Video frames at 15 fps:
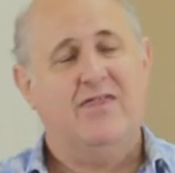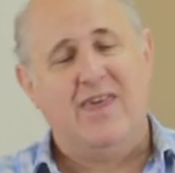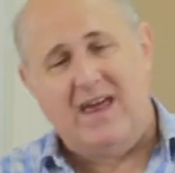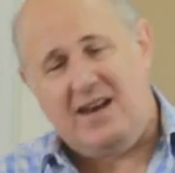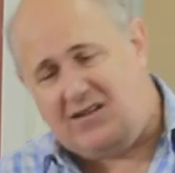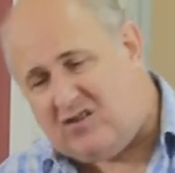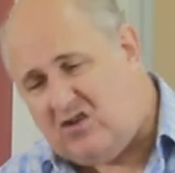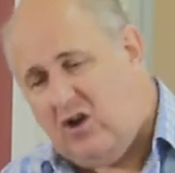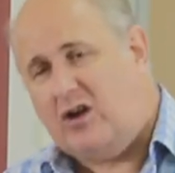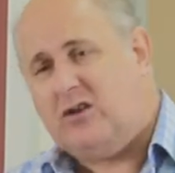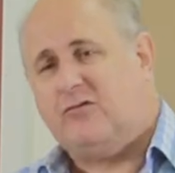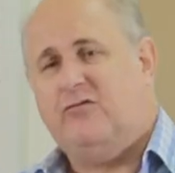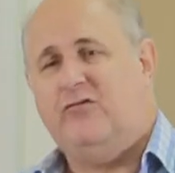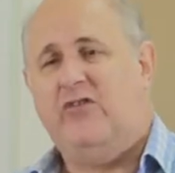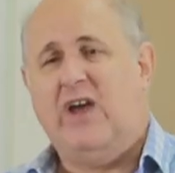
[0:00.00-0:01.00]
that is
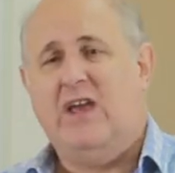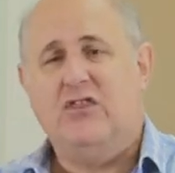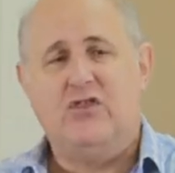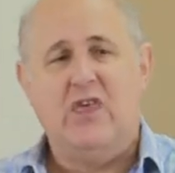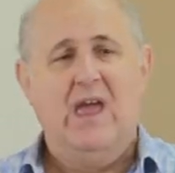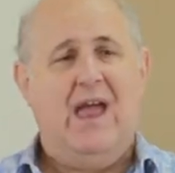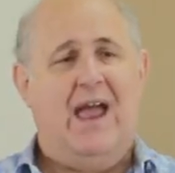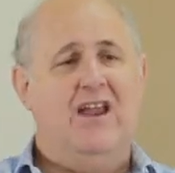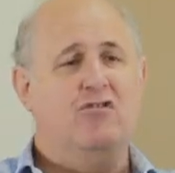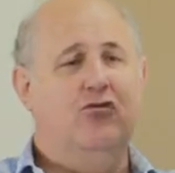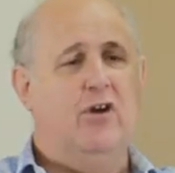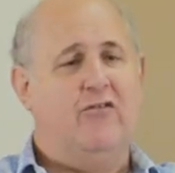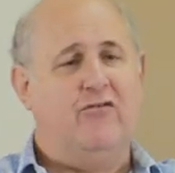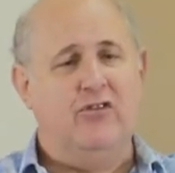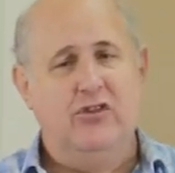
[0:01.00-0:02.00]
not faith, and
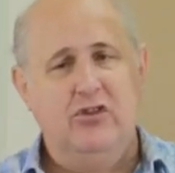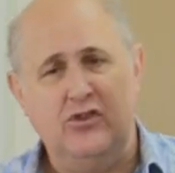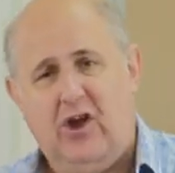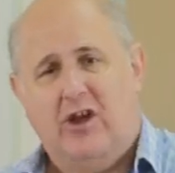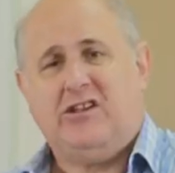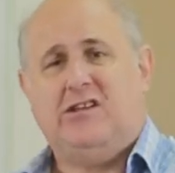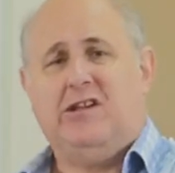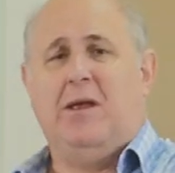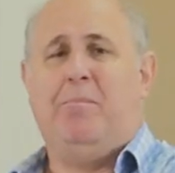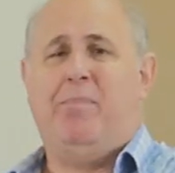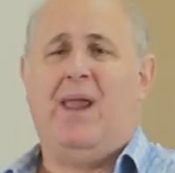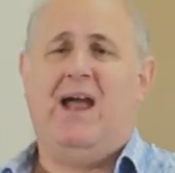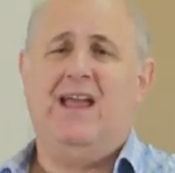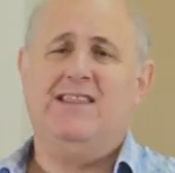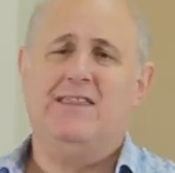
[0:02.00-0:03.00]
you have not
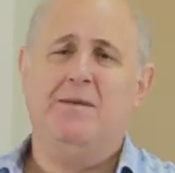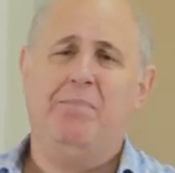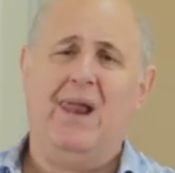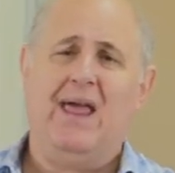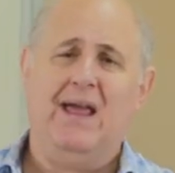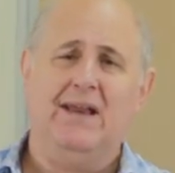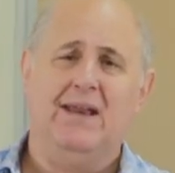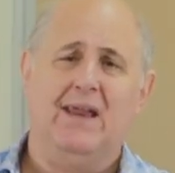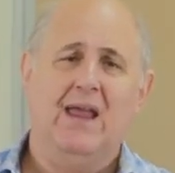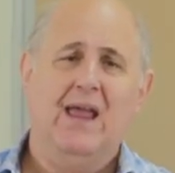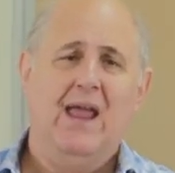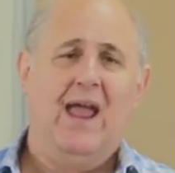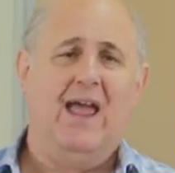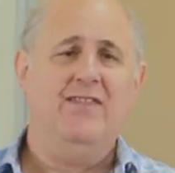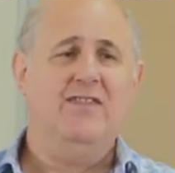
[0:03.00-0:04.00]
applied the blood.
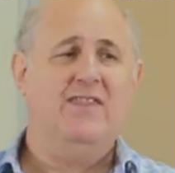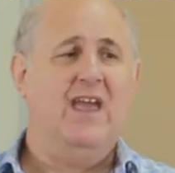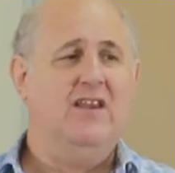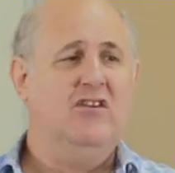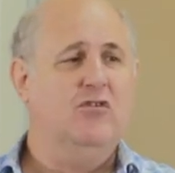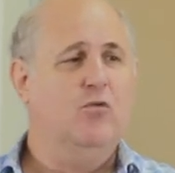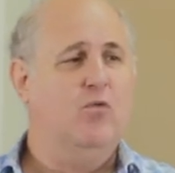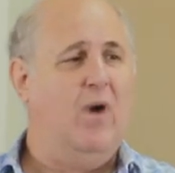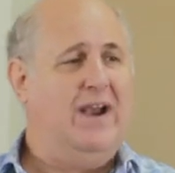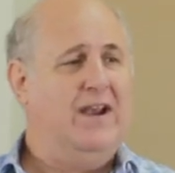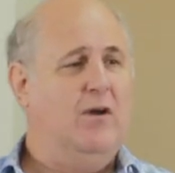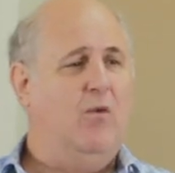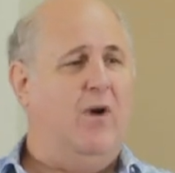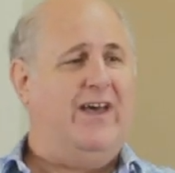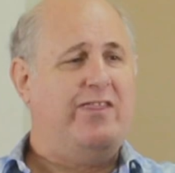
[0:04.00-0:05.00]
And then you
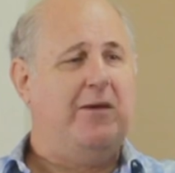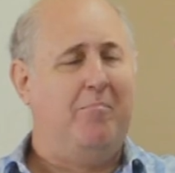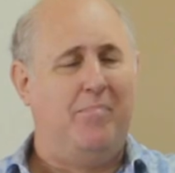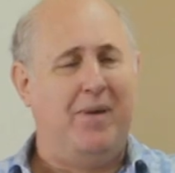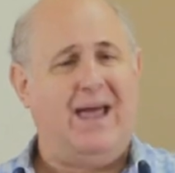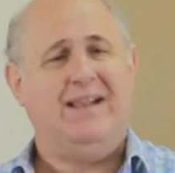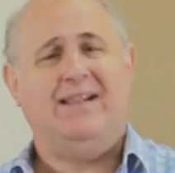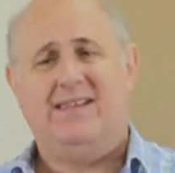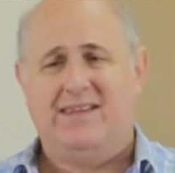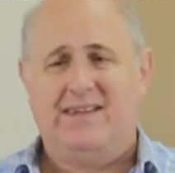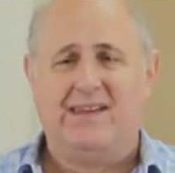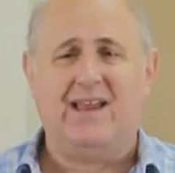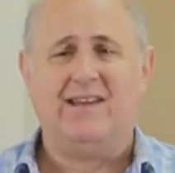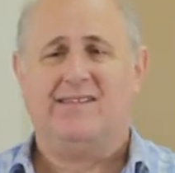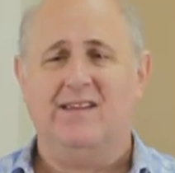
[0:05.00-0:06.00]
wonder why the
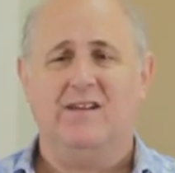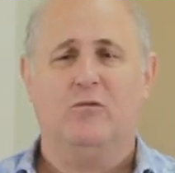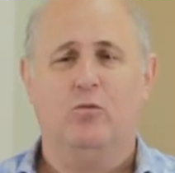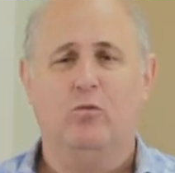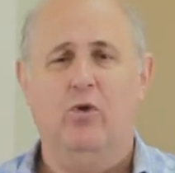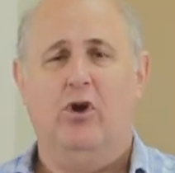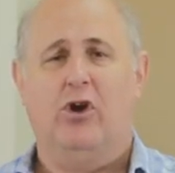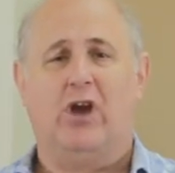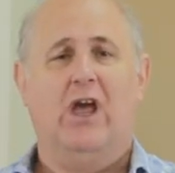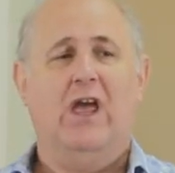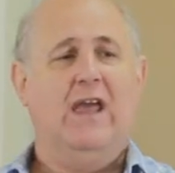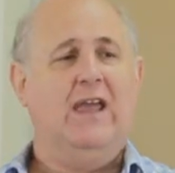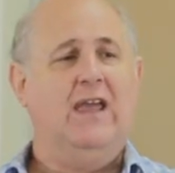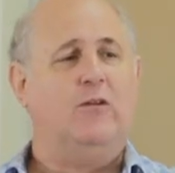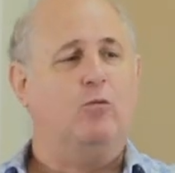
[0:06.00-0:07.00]
blood doesn't
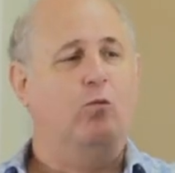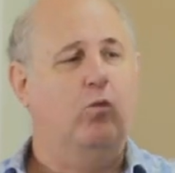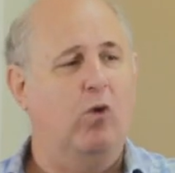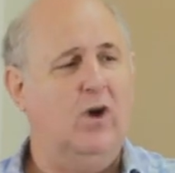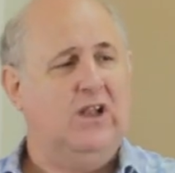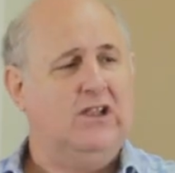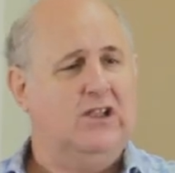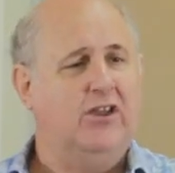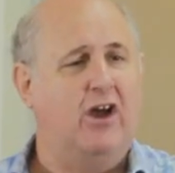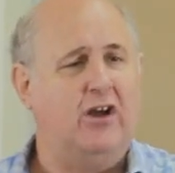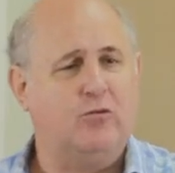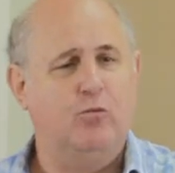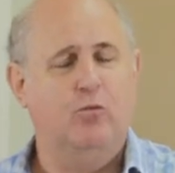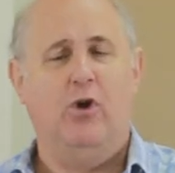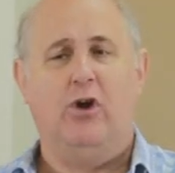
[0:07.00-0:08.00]
work. It will
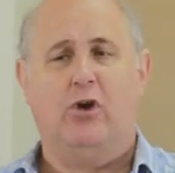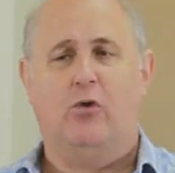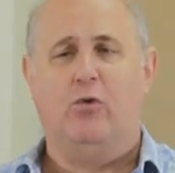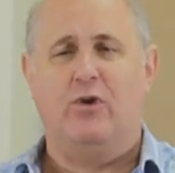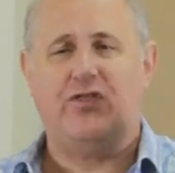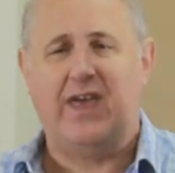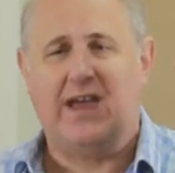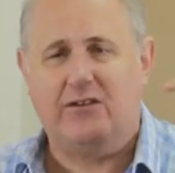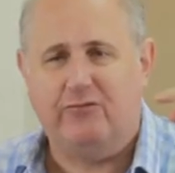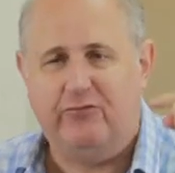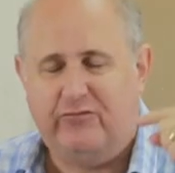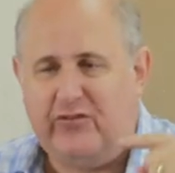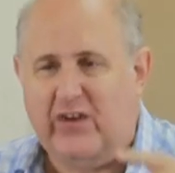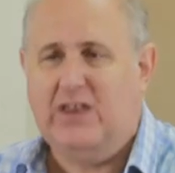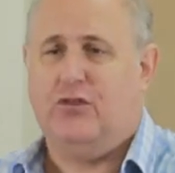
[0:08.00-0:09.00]
not work without
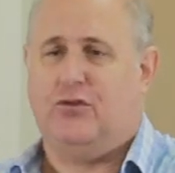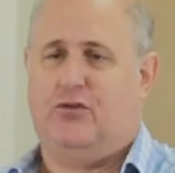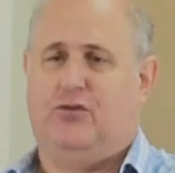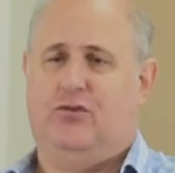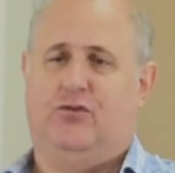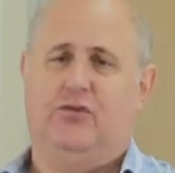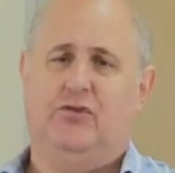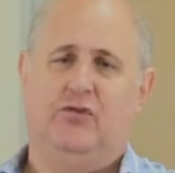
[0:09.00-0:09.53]
faith.